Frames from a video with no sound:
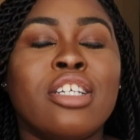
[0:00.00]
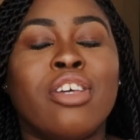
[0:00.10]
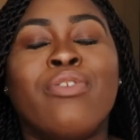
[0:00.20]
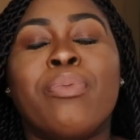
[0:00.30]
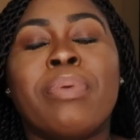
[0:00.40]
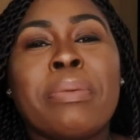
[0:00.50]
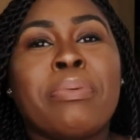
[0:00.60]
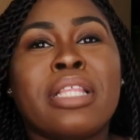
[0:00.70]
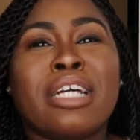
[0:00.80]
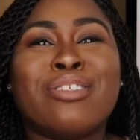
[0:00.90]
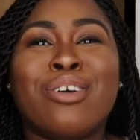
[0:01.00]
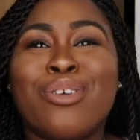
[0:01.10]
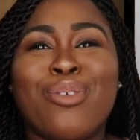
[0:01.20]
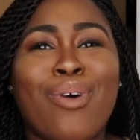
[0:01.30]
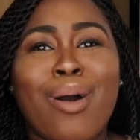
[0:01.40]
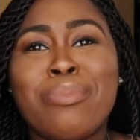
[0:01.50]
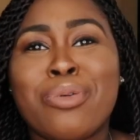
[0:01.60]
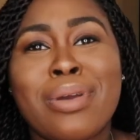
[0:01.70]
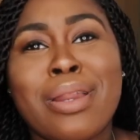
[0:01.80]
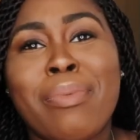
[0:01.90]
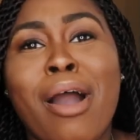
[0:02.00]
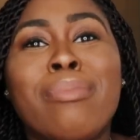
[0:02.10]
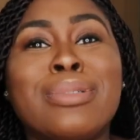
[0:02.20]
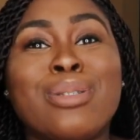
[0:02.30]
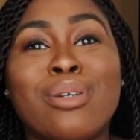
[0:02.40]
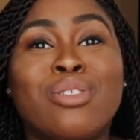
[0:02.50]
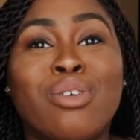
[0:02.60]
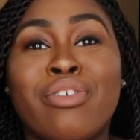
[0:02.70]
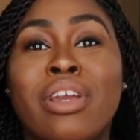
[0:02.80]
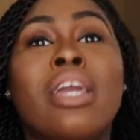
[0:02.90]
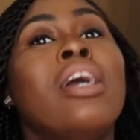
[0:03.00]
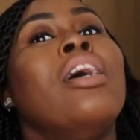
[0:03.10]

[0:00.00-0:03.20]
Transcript: So for people that don't know what I'm talking about, I'm so sorry.